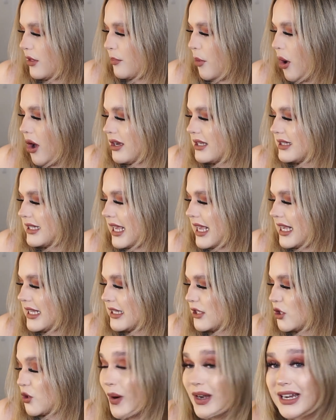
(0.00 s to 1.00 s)
box
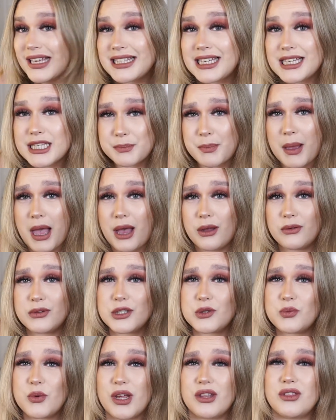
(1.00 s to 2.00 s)
is £26,
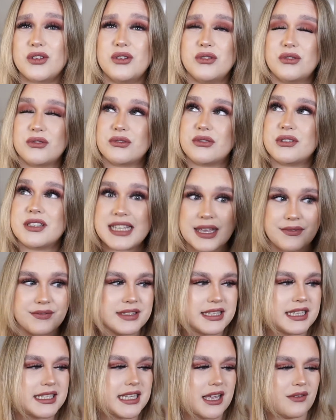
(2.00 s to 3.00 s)
it's worth
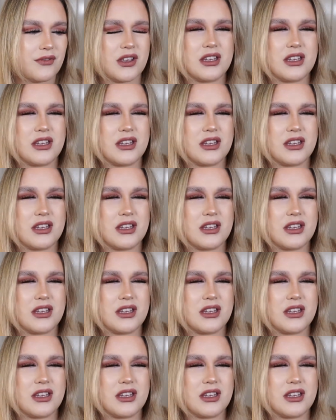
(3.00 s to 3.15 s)
£77,